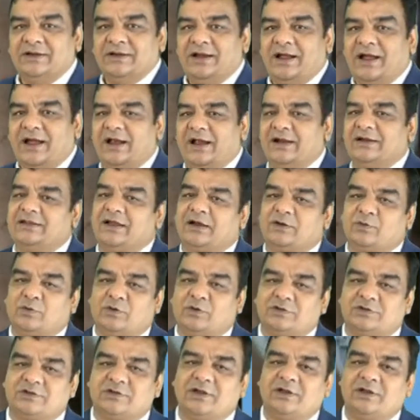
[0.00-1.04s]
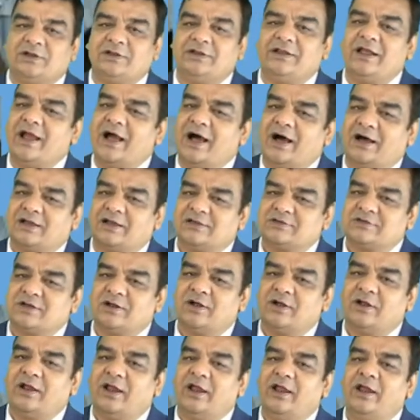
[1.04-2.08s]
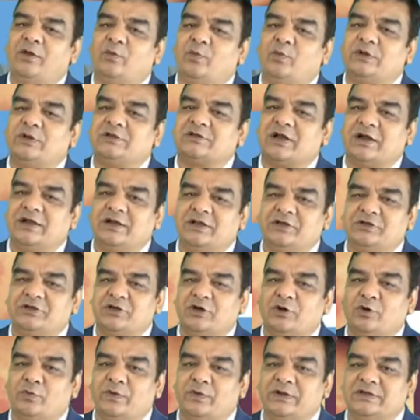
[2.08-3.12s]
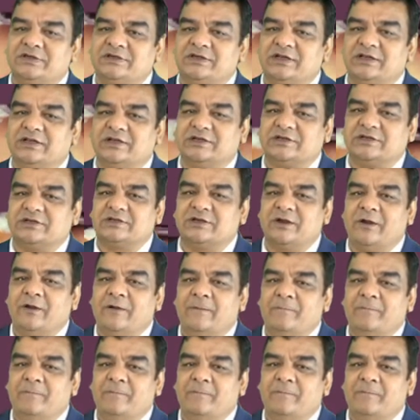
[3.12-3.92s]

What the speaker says: And that was, they asked, in which condition do we see this?